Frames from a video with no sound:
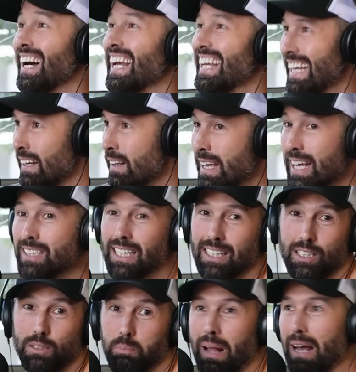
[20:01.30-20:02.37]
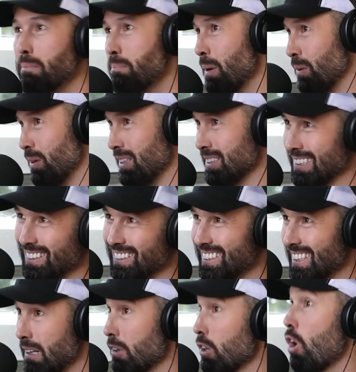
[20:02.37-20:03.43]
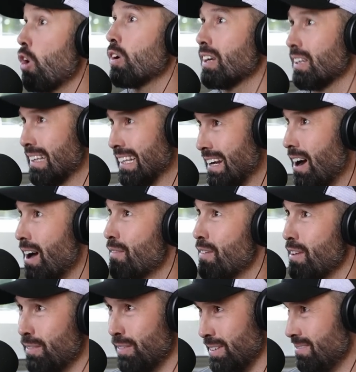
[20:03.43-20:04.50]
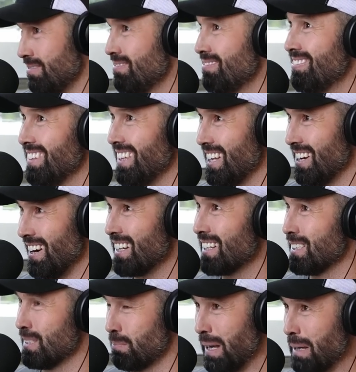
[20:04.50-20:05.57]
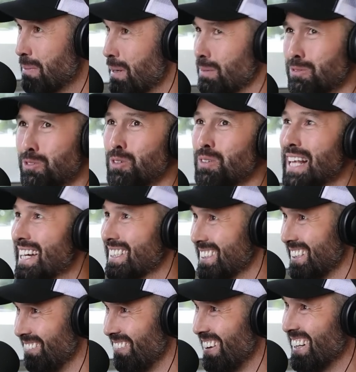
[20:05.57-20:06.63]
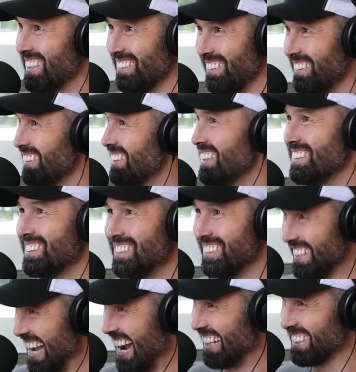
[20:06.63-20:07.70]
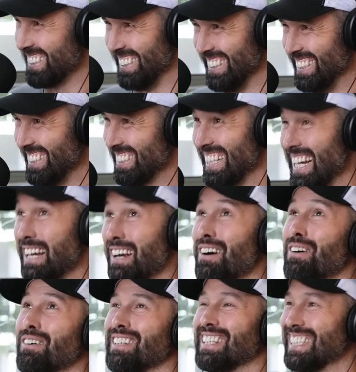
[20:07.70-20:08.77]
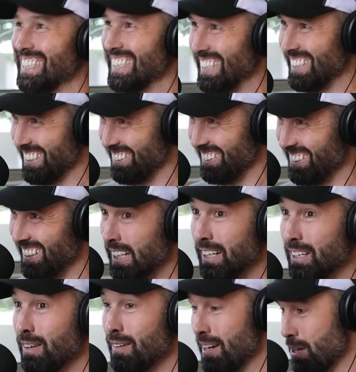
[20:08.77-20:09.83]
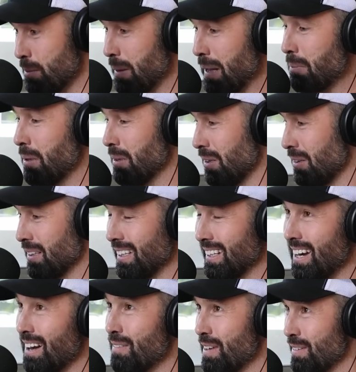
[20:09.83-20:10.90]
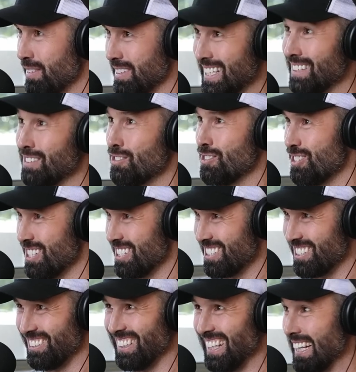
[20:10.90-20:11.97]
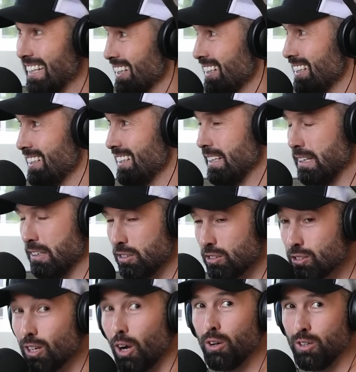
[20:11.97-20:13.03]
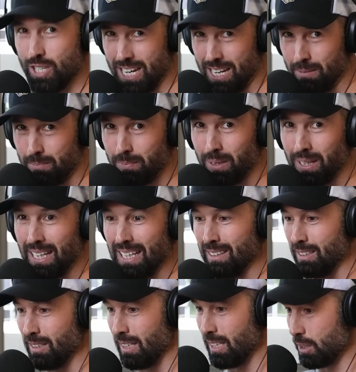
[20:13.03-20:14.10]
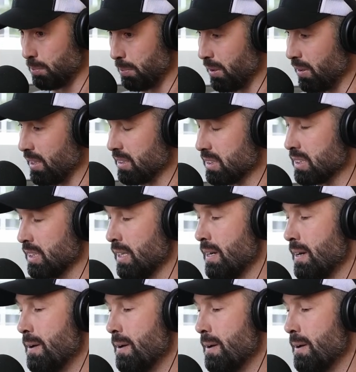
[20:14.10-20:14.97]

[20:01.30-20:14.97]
Like, he's had his black belt as long as, longer than I've even, you know, he got his black belt in 2001 or 2000. It's like, holy shit, dude. You had your black belt longer than I've even done jiu-jitsu. Like, so deep in the experience.